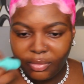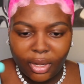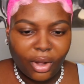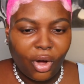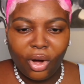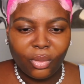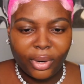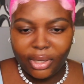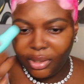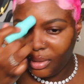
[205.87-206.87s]
like
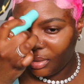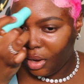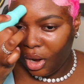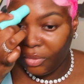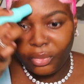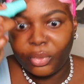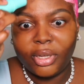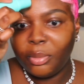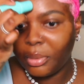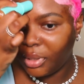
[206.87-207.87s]
already off
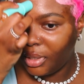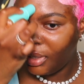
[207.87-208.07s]
rip?